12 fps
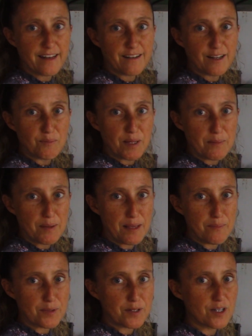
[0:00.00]
on my
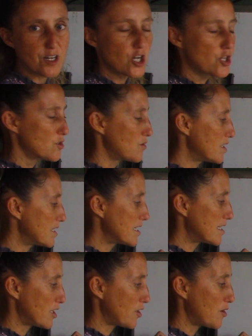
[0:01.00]
paper. So this
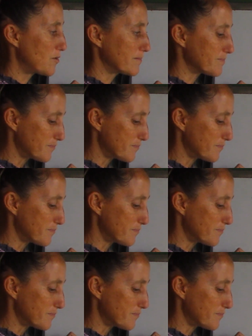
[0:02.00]
is a cone.